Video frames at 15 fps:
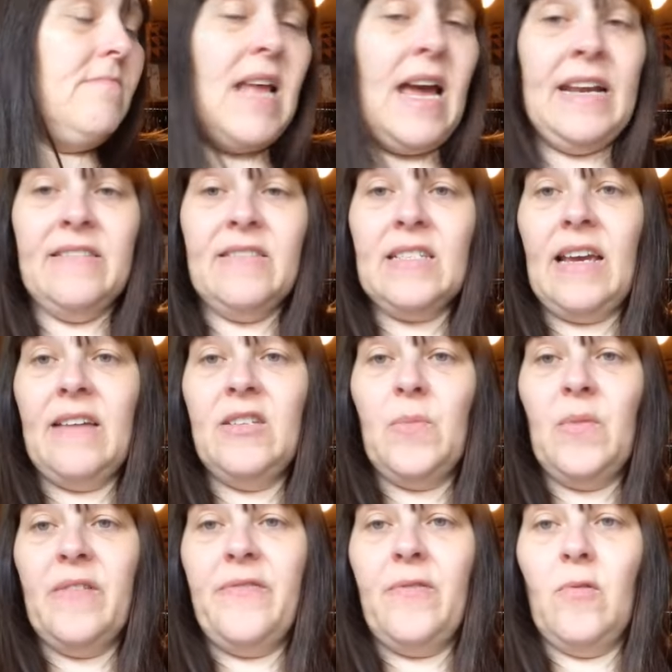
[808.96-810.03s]
And it saves
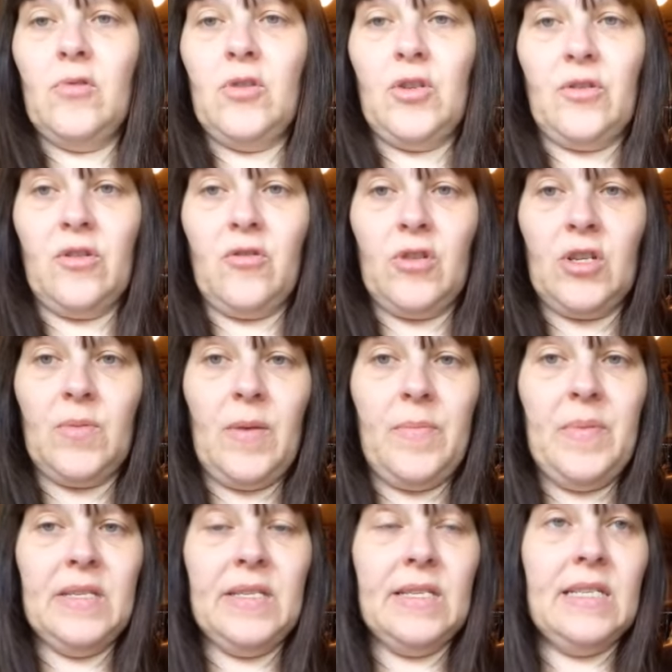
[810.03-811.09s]
me a fortune across my
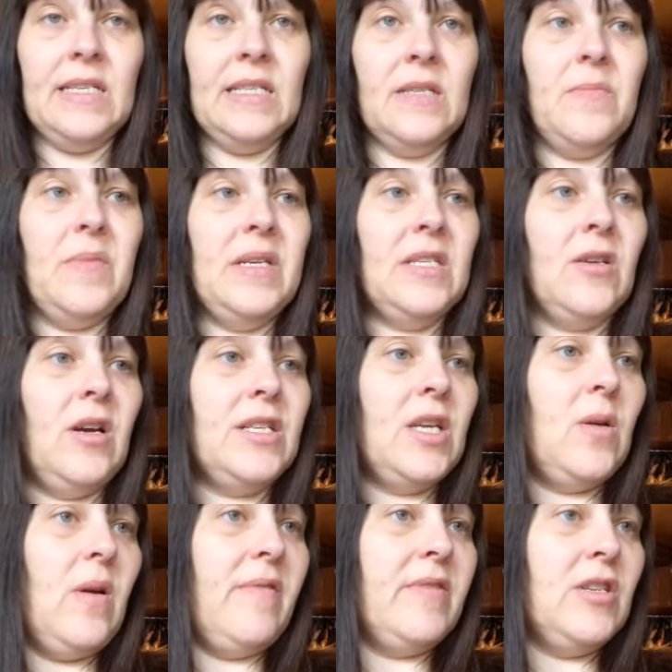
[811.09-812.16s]
businesses and means that I
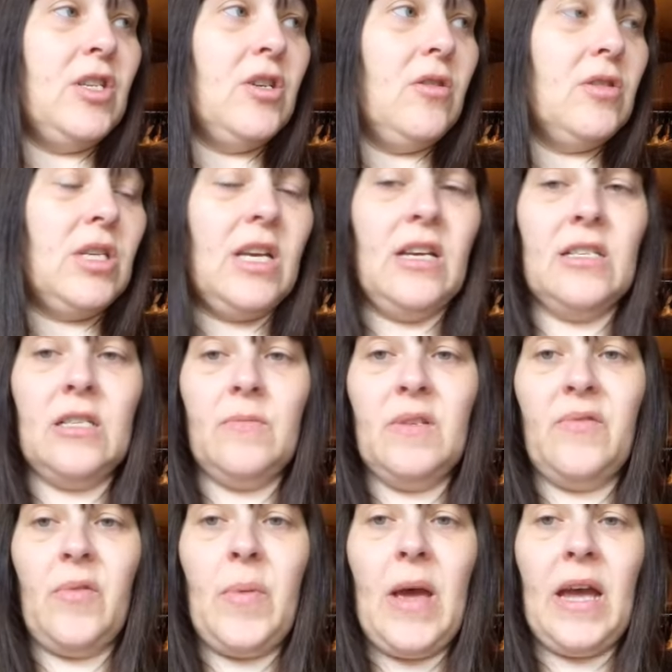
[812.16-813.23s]
don't have to charge
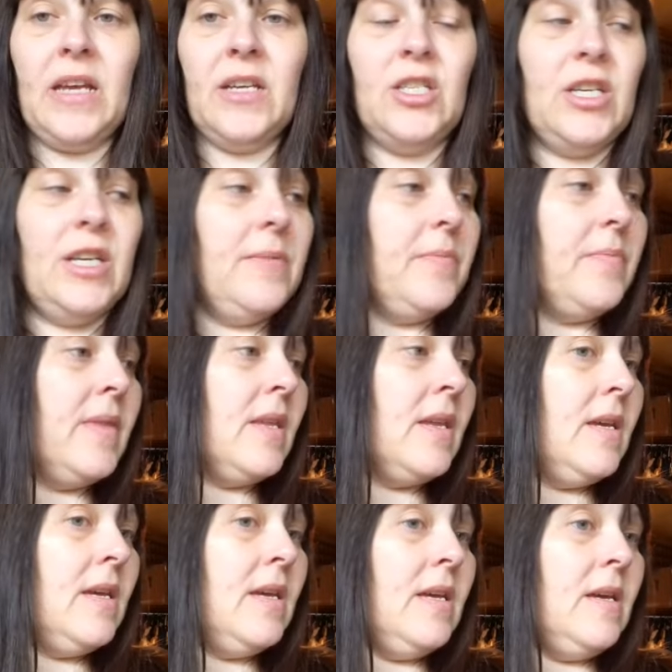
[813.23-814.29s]
customers for packaging.
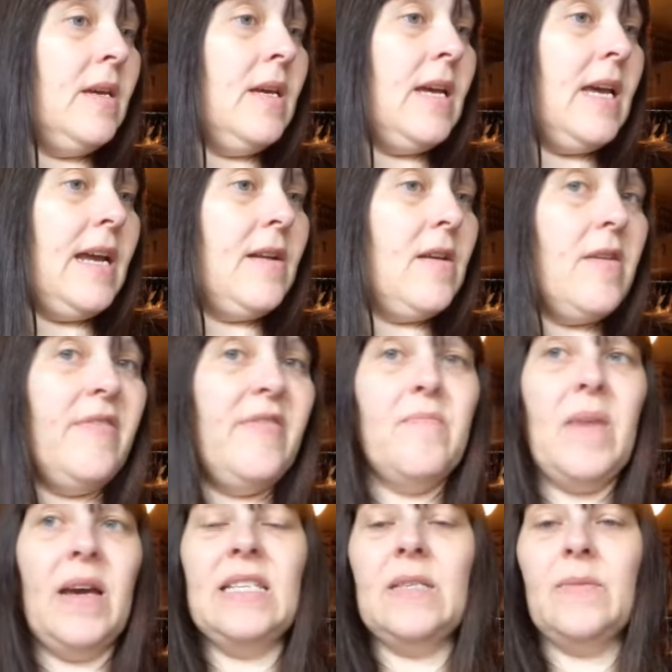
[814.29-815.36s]
And I even
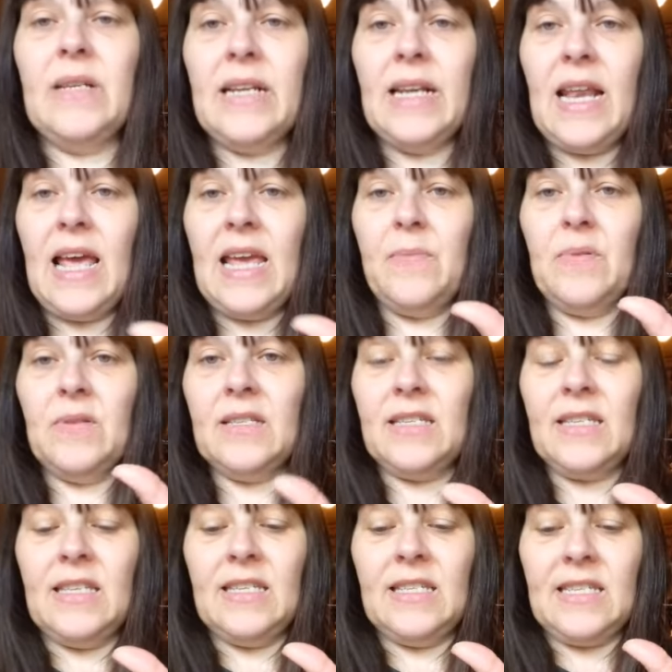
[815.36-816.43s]
made some little
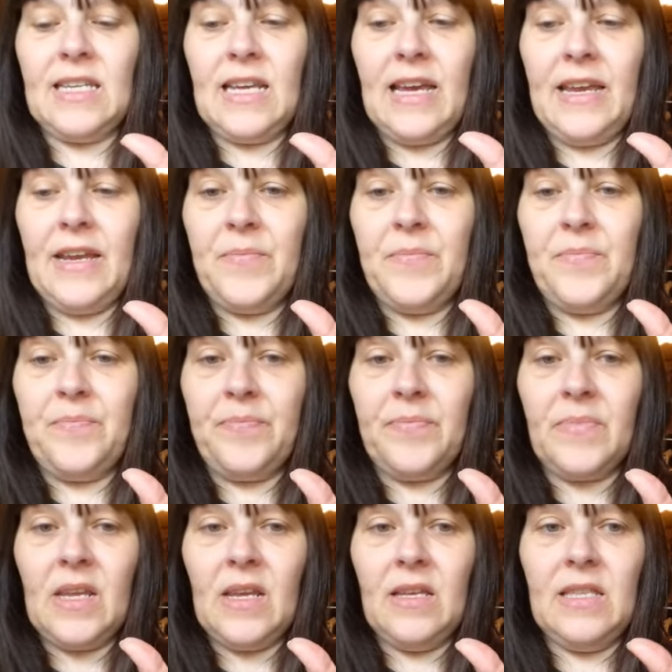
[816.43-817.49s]
labels that say,
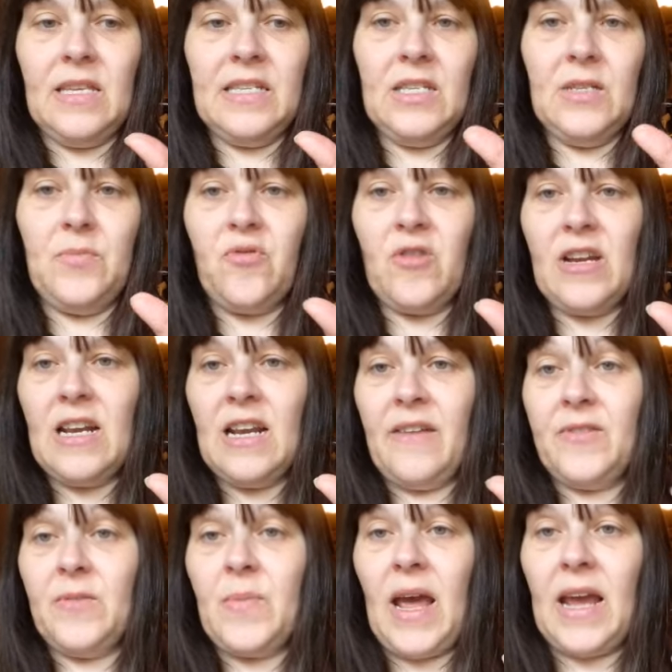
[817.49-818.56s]
this is
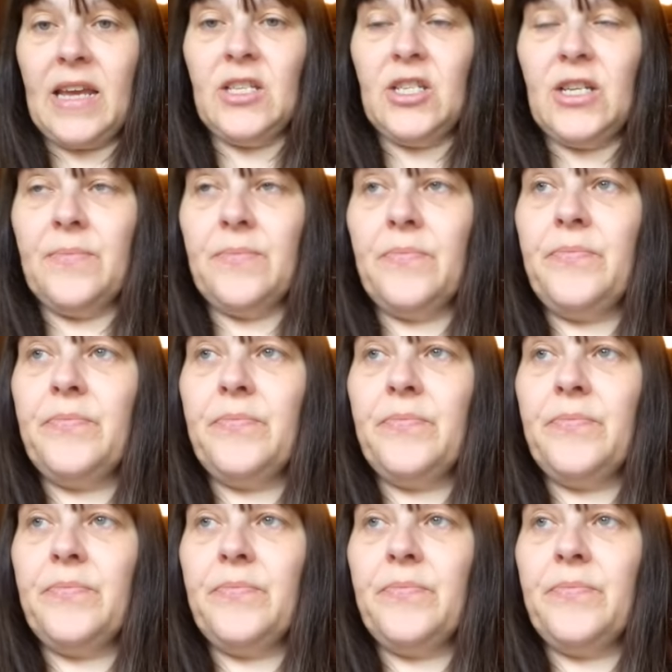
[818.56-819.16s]
pre-loved packaging